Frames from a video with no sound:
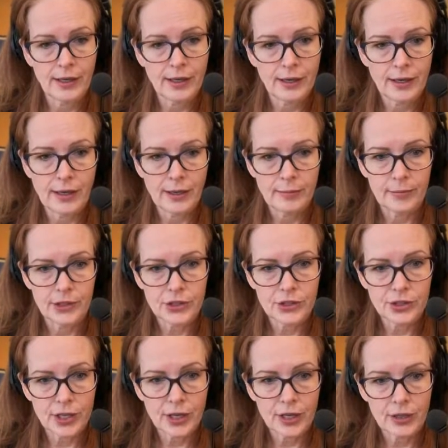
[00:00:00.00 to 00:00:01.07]
Um,
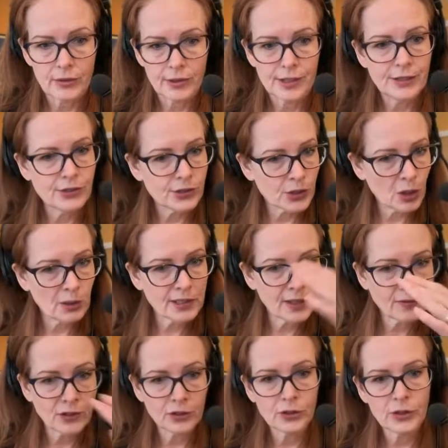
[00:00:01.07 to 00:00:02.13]
so, and you just always
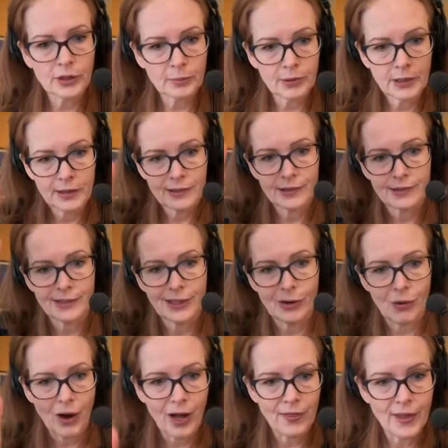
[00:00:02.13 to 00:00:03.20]
have to look because, you
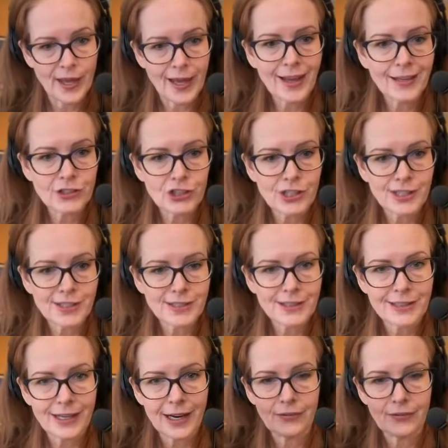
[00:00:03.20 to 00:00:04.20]
know, on the edges,